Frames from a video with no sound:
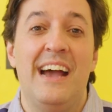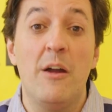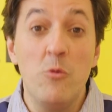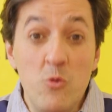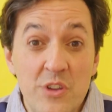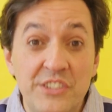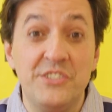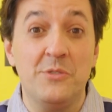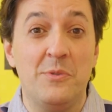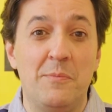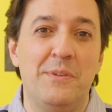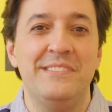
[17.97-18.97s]
a
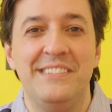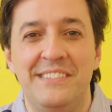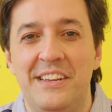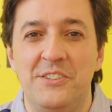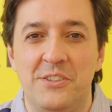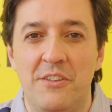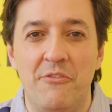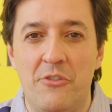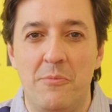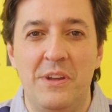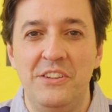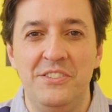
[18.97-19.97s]
richer representation of
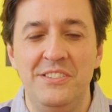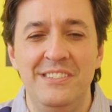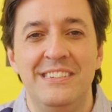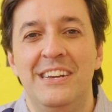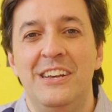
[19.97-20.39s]
information